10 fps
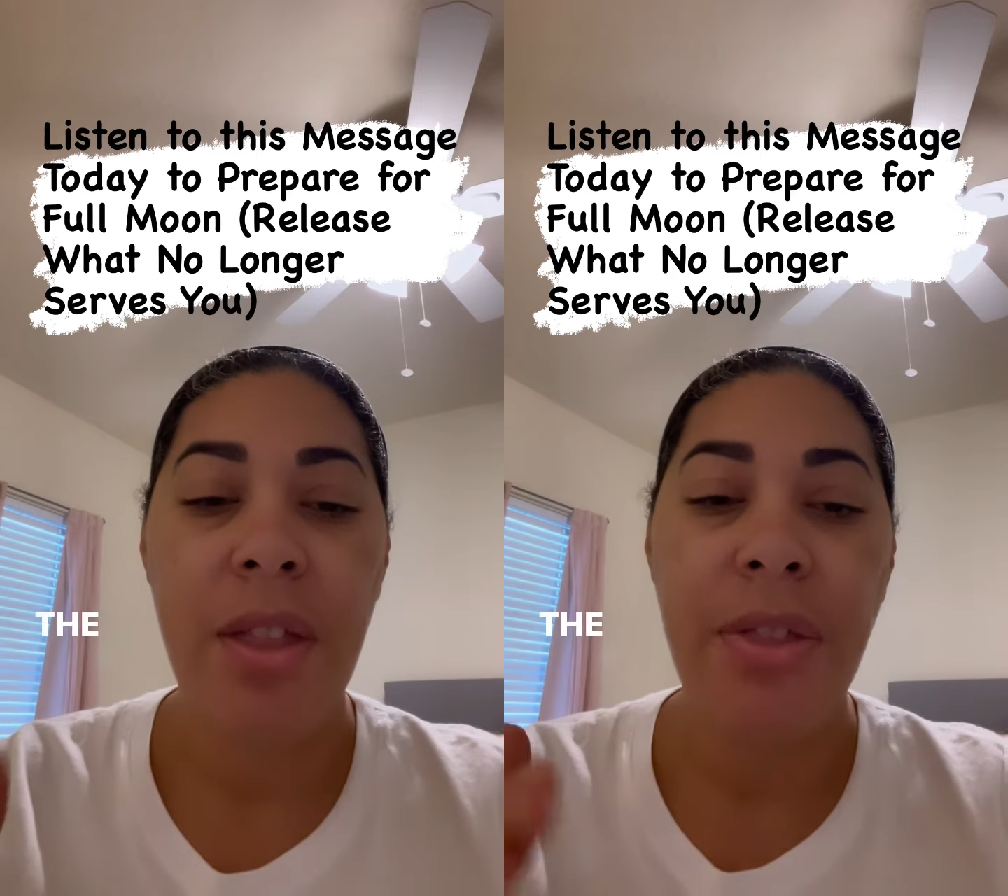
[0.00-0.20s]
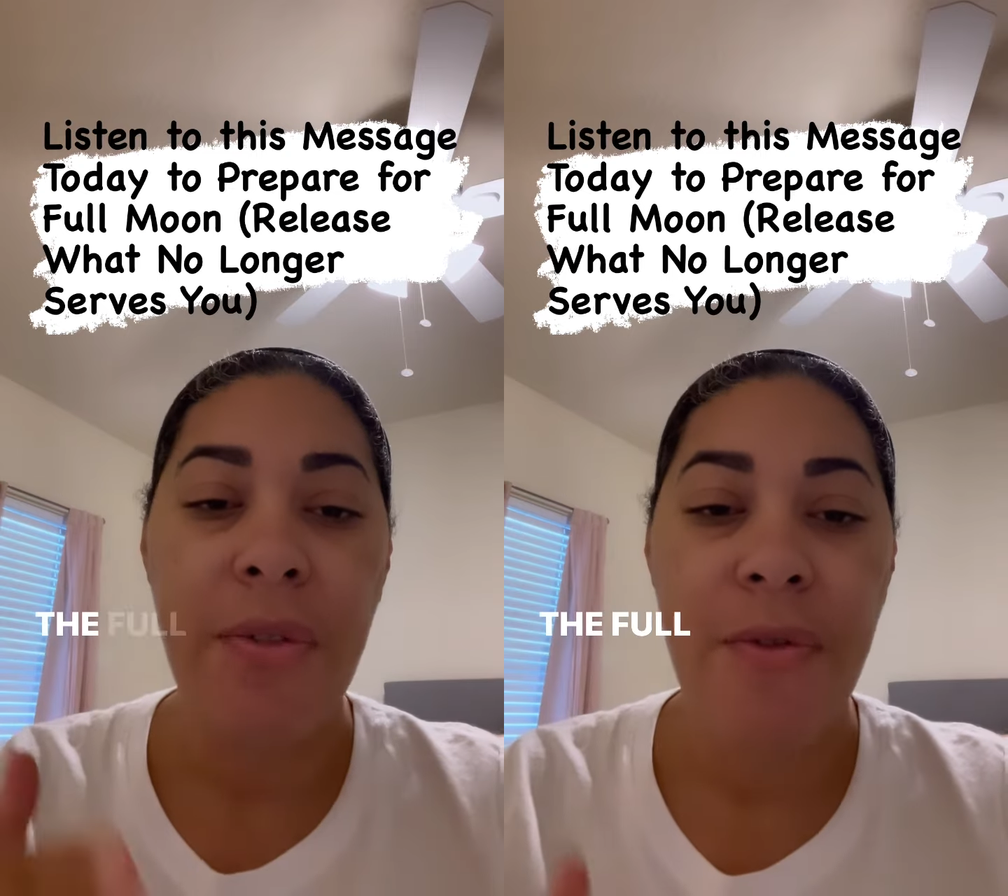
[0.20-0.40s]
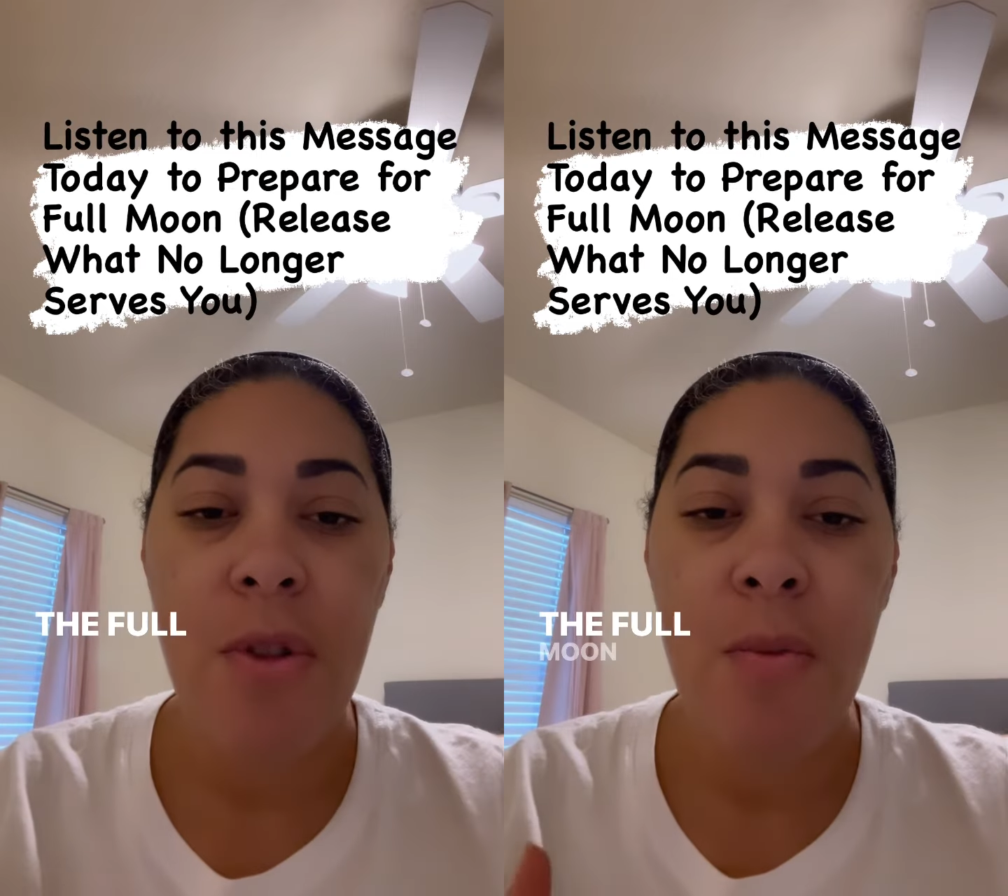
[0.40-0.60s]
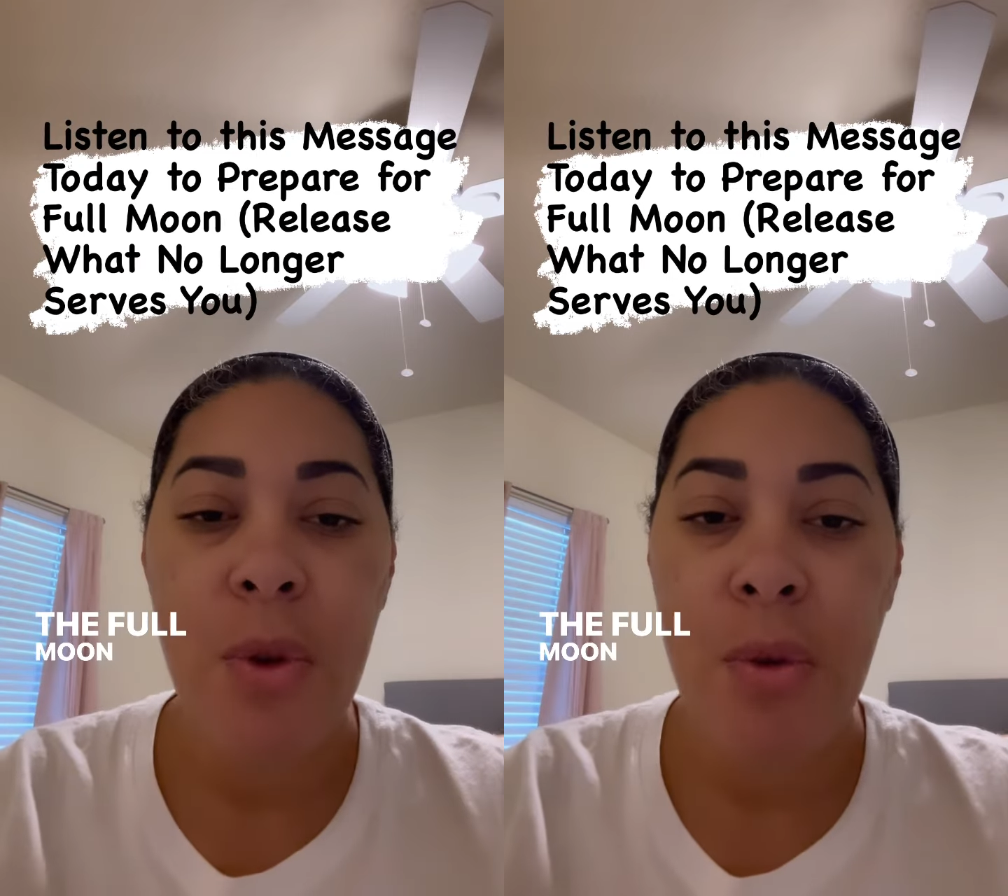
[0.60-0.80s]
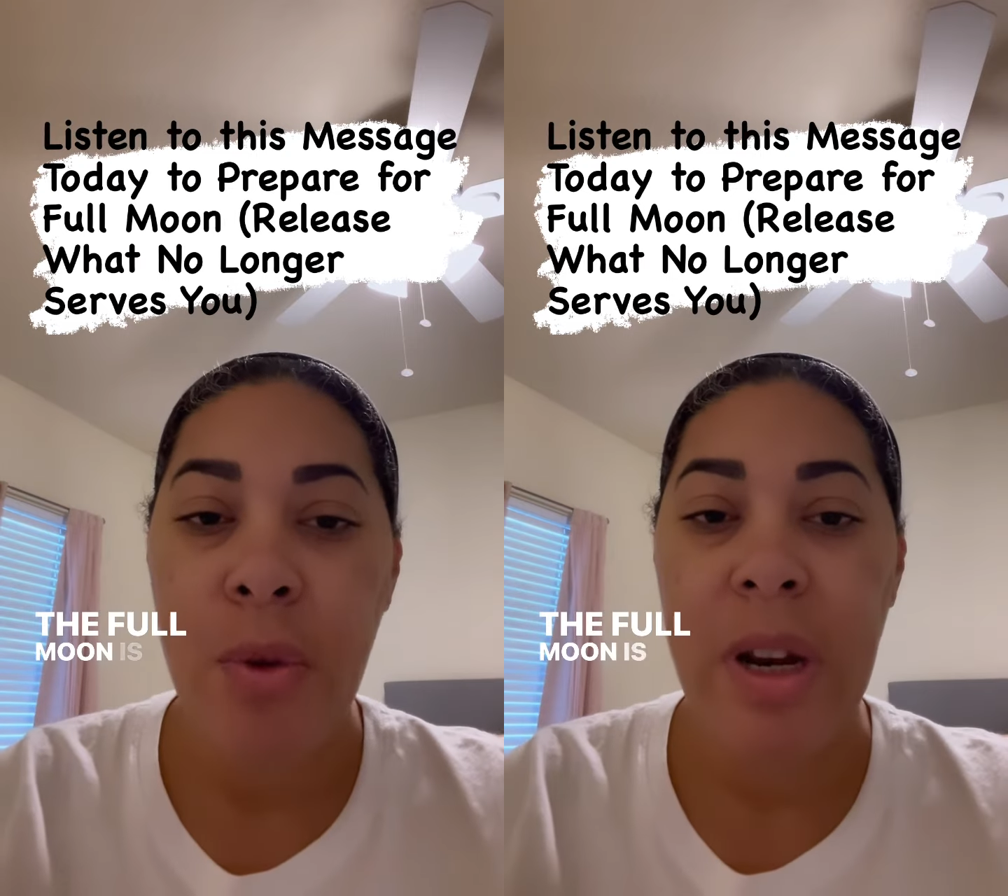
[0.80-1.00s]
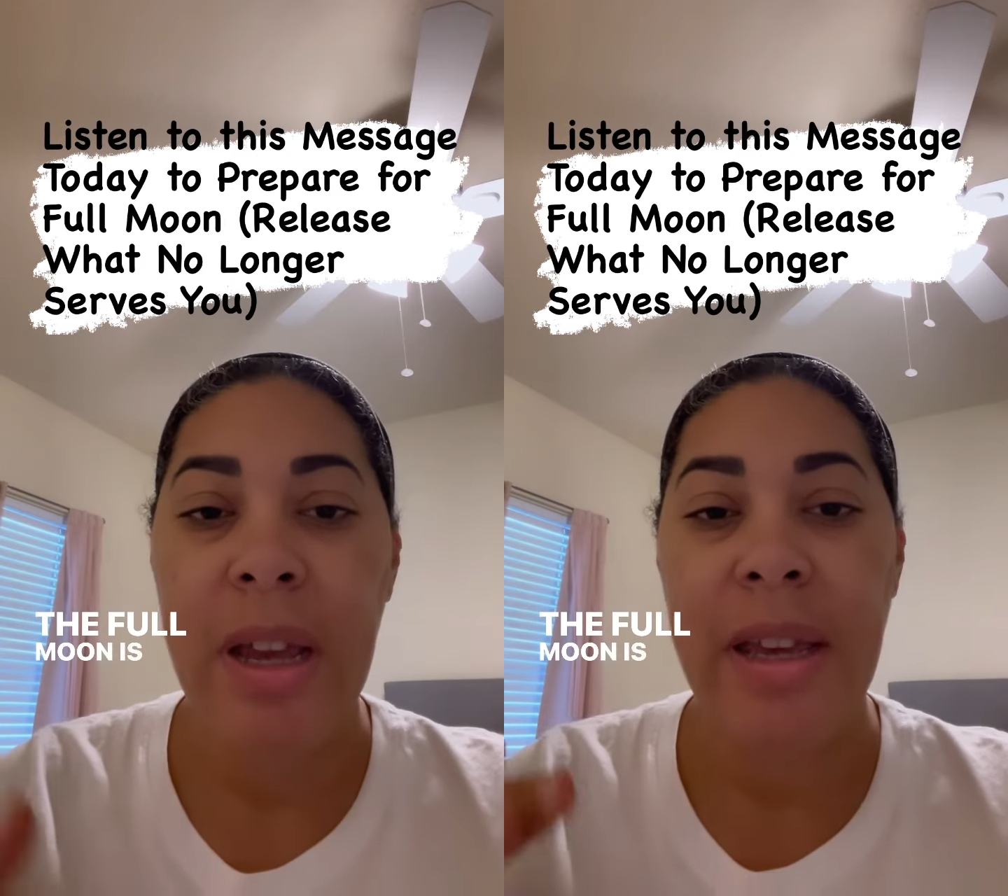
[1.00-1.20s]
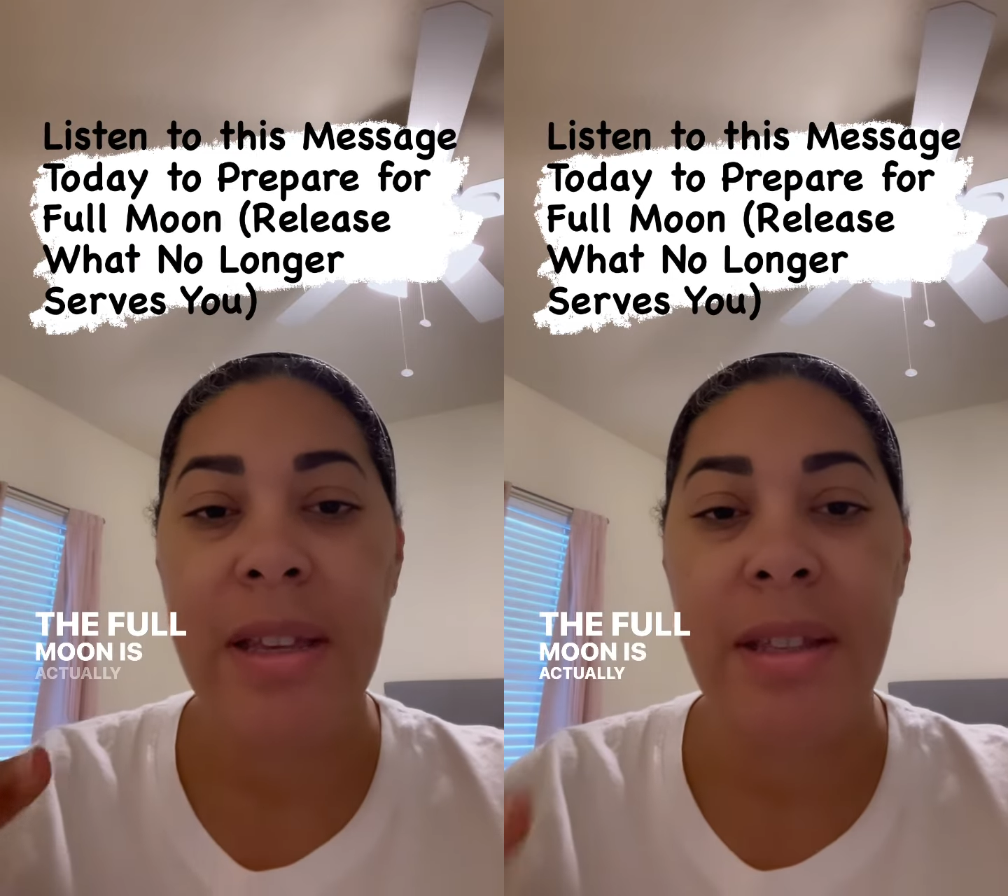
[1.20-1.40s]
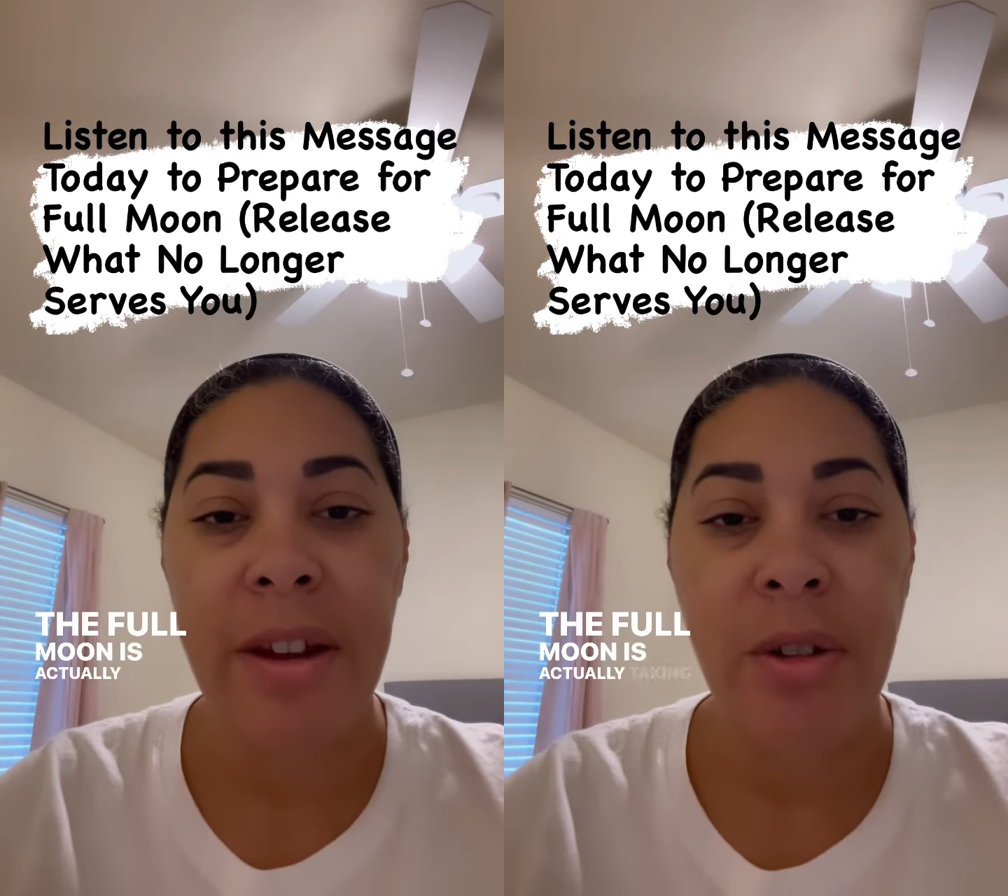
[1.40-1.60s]
the full moon
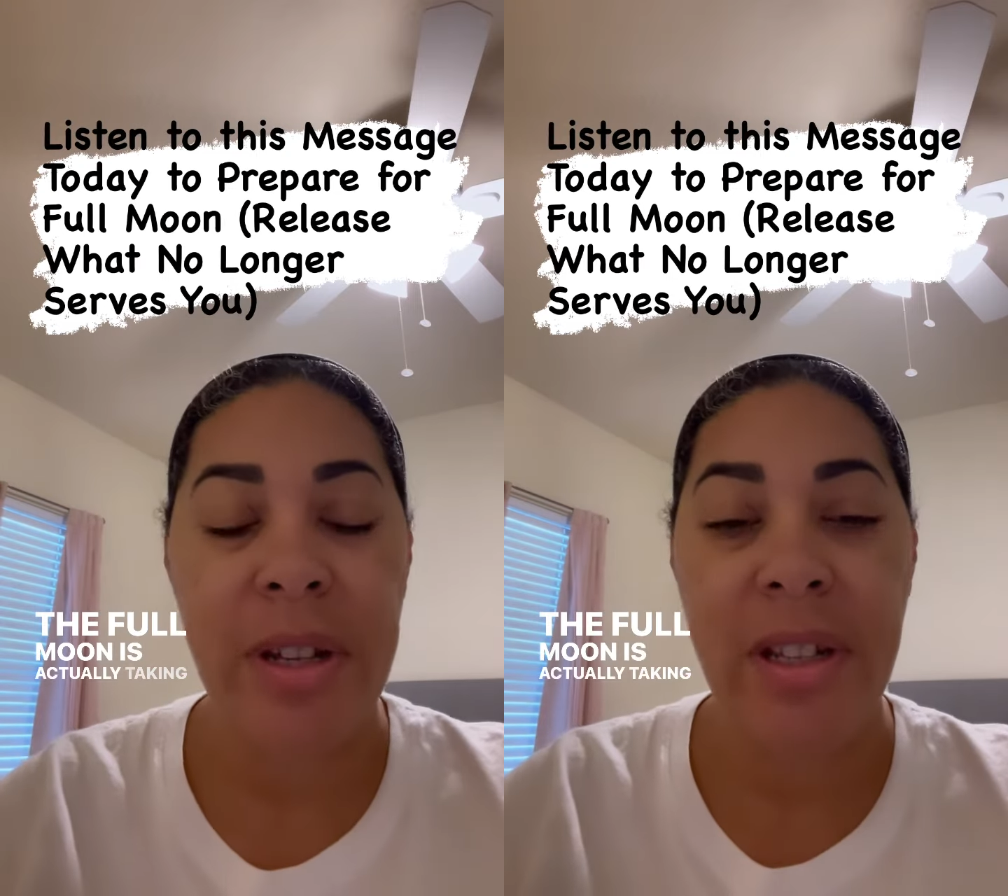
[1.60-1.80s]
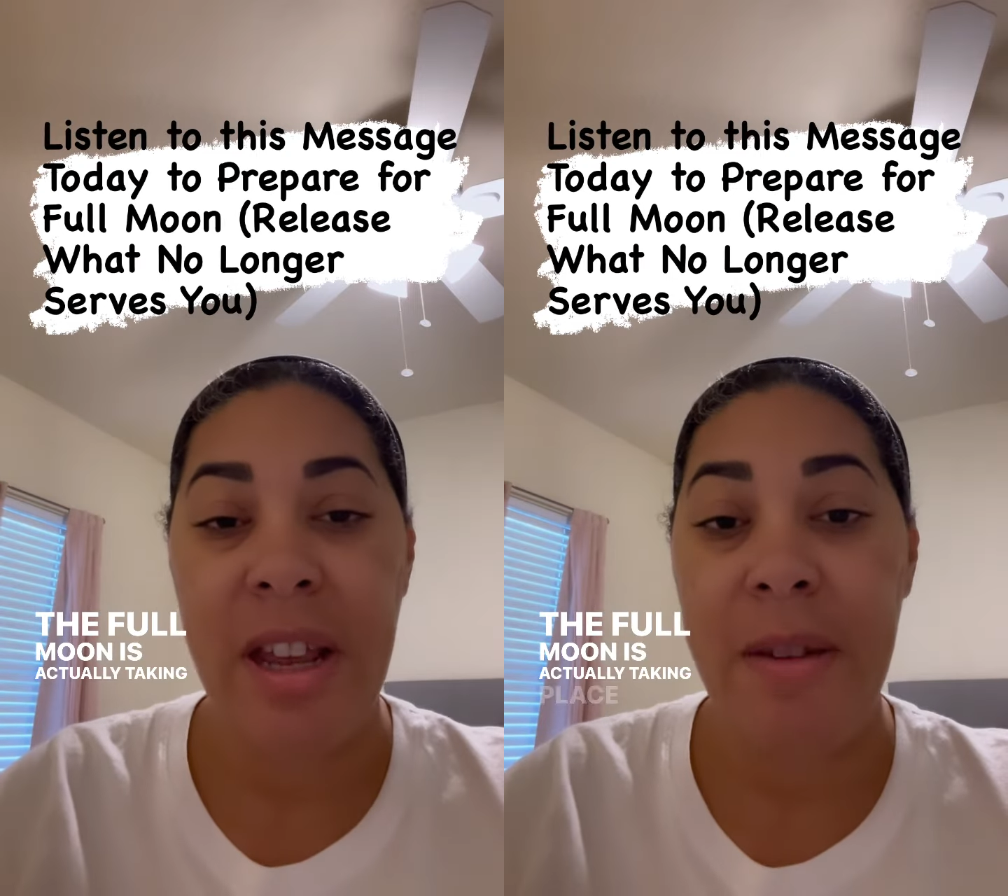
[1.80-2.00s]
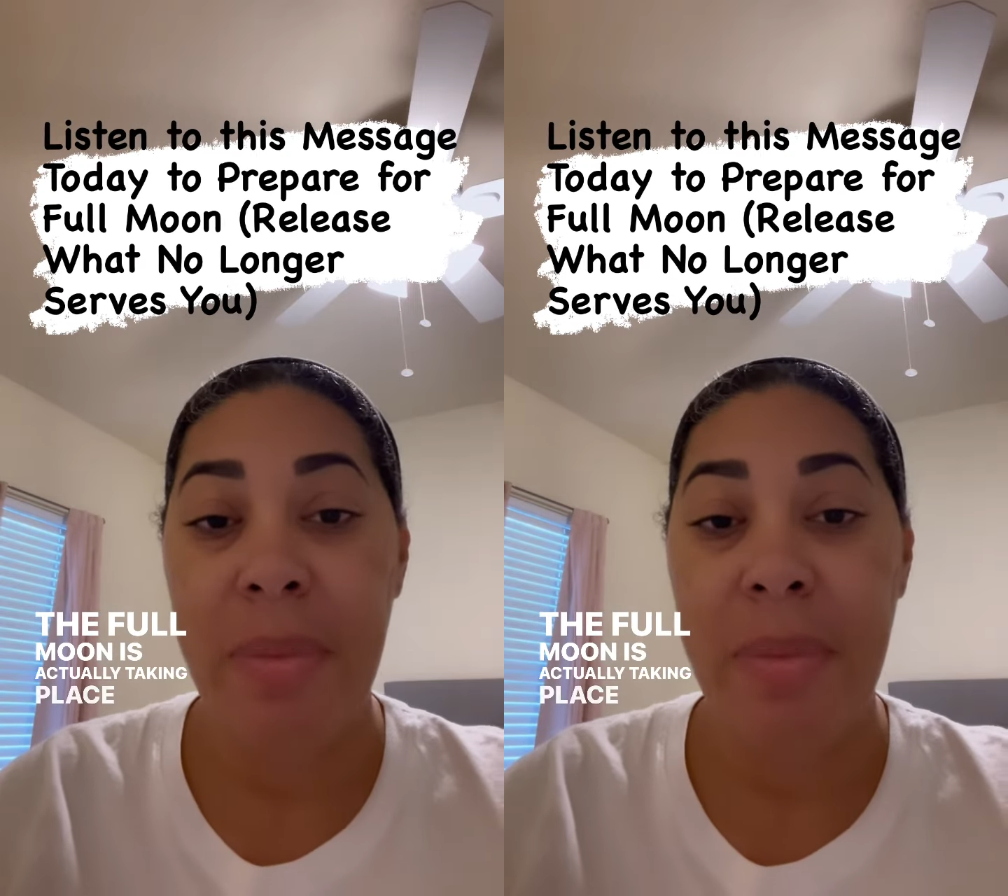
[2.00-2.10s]
is actually taking